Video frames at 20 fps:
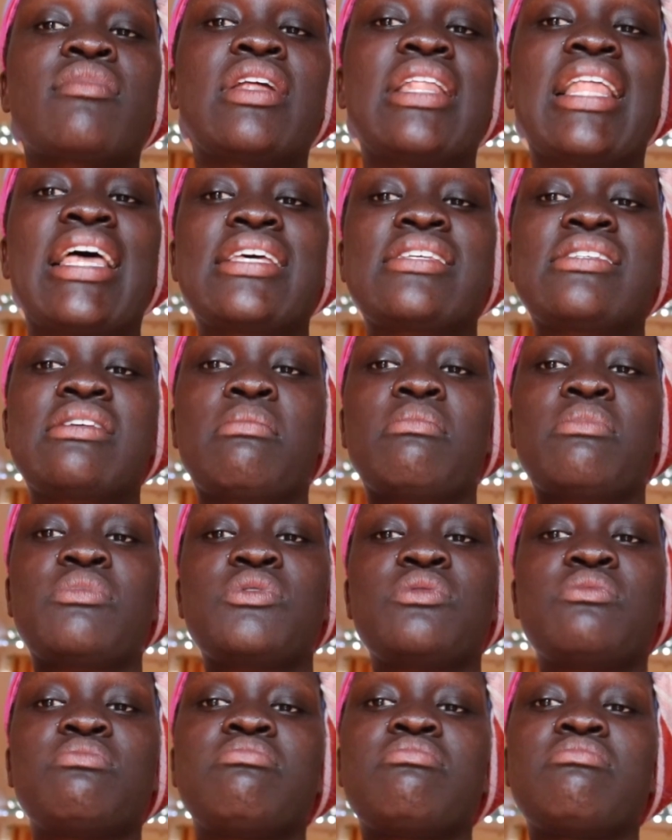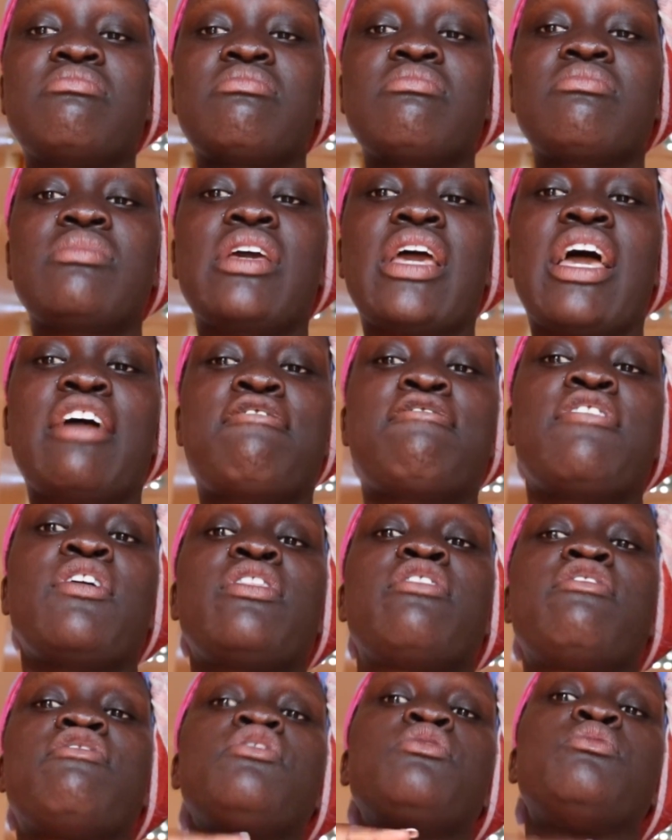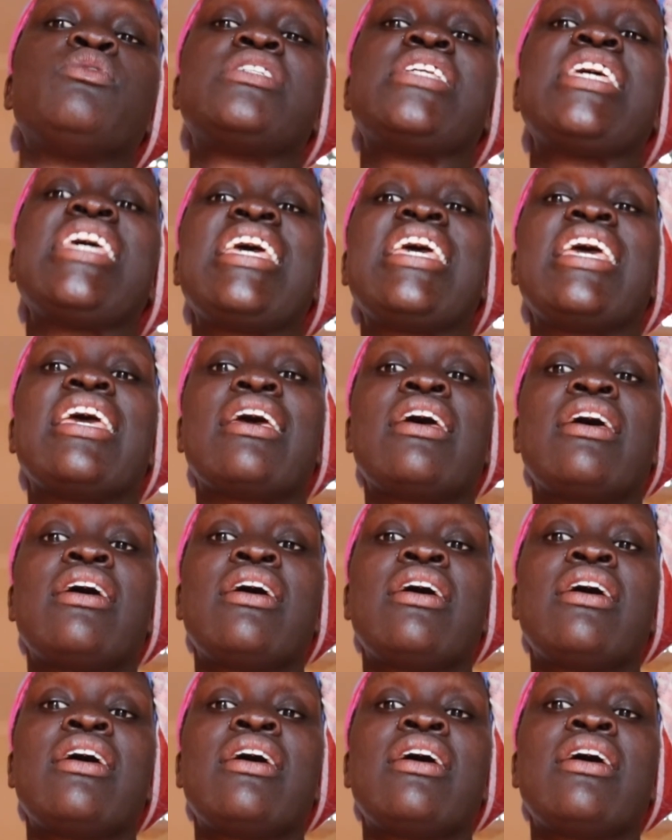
like I felt the food was here.